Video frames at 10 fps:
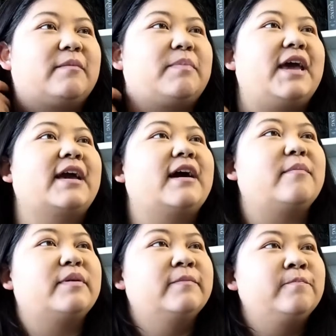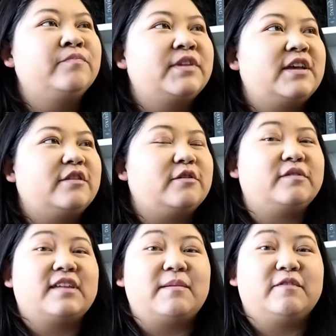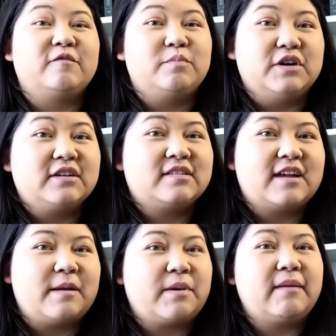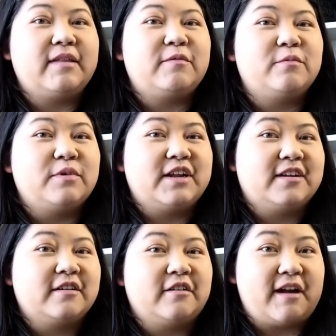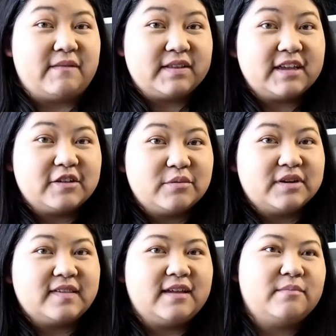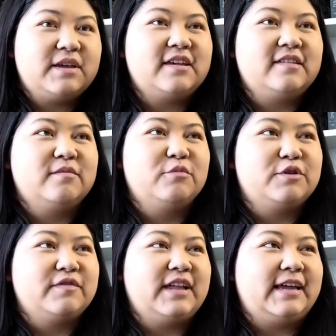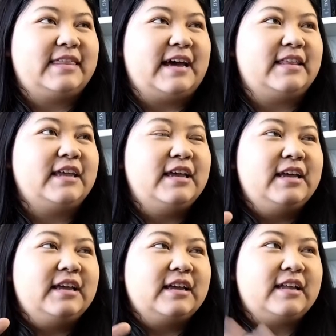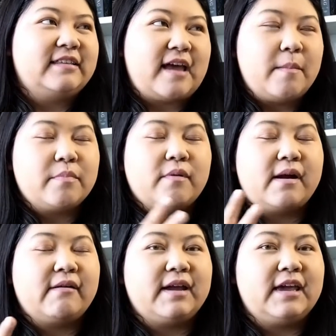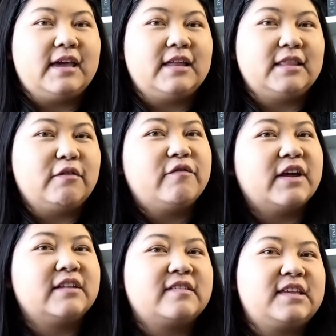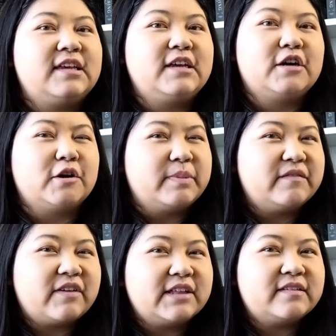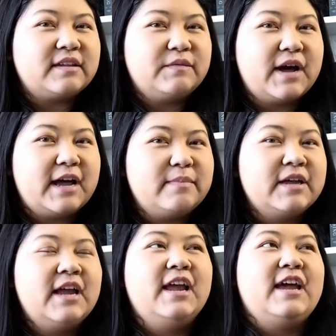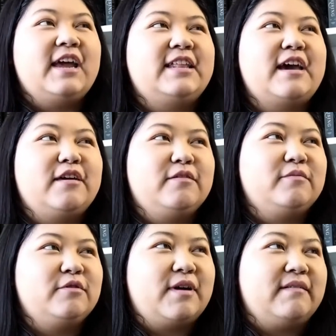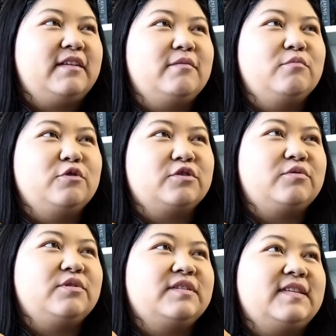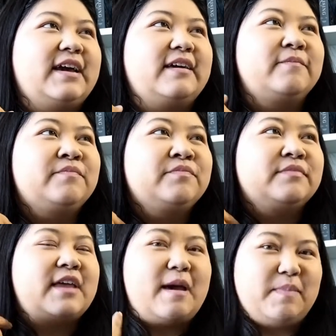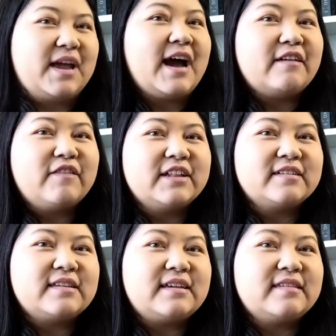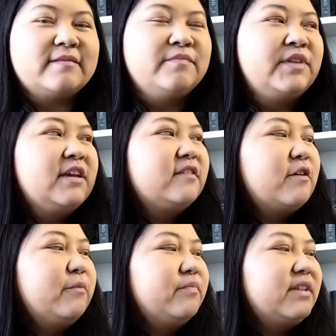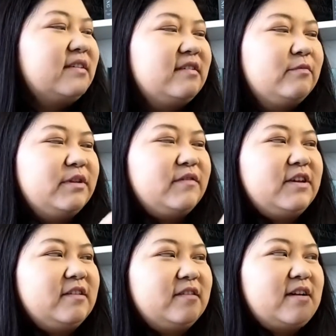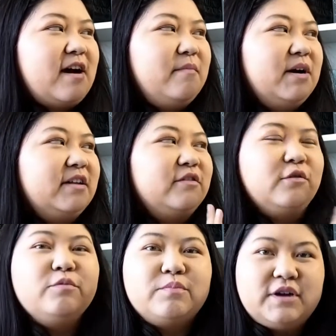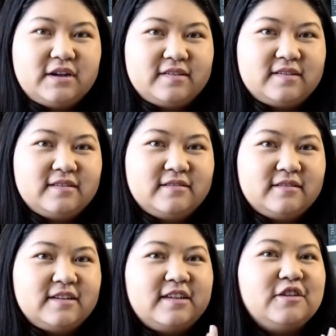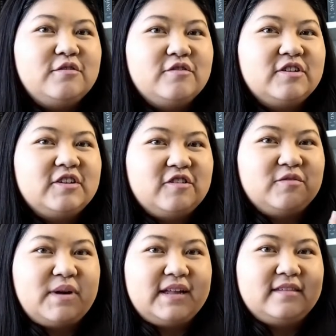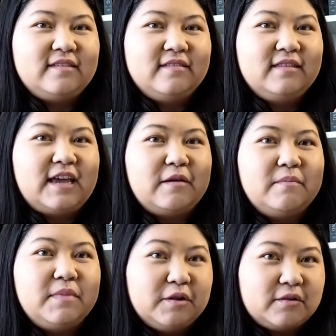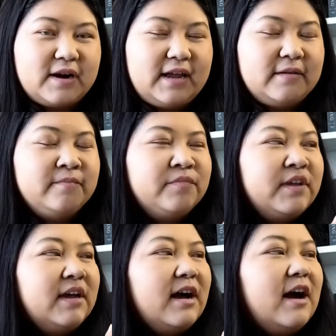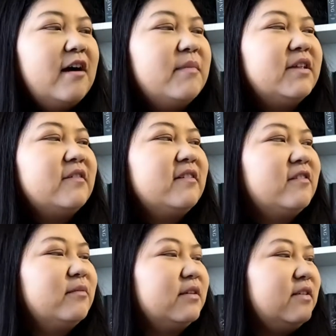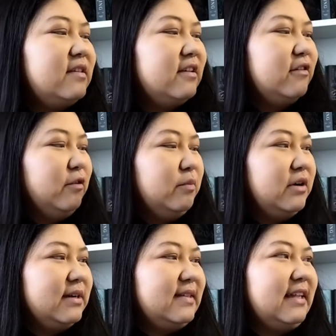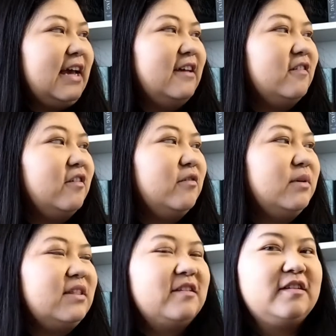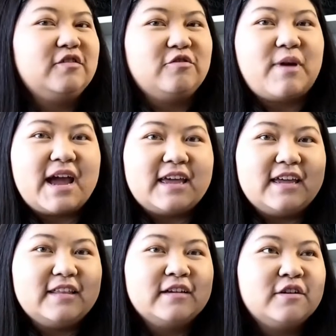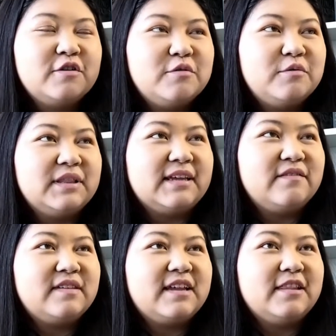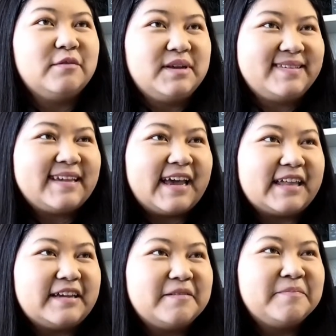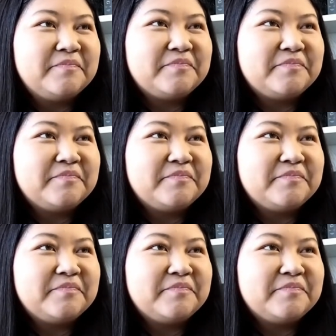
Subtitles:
to pick up those types of books, I probably wouldn't gravitate towards it because it's more of like that contemporary low fantasy urban fantasy vibe, and I gravitate more towards like epic high fantasies. So this is one of his adult books, because he usually just writes like middle grade, and so this is one of his adult books, and it has to do with this dragon who lives in Louisiana,